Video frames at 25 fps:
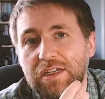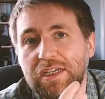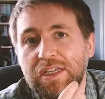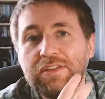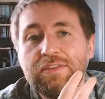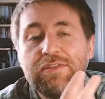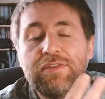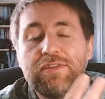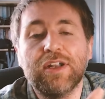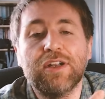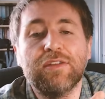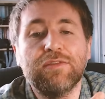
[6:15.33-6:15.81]

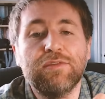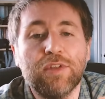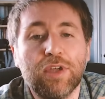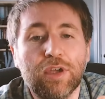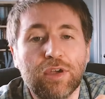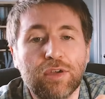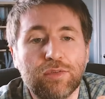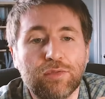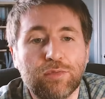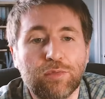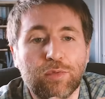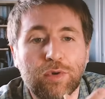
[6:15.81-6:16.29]
if I'd have
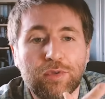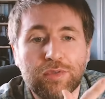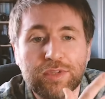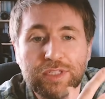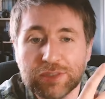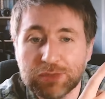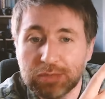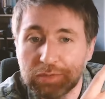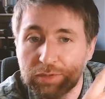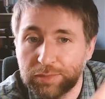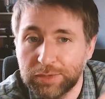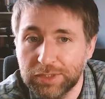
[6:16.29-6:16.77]
known what
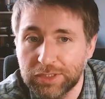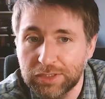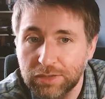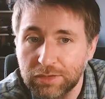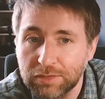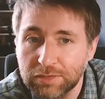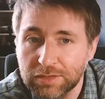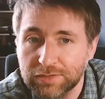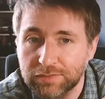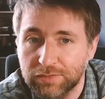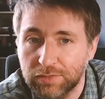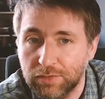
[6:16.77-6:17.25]
this would have been
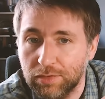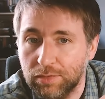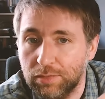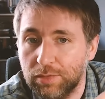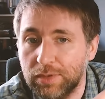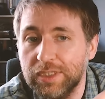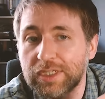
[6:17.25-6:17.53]
used for,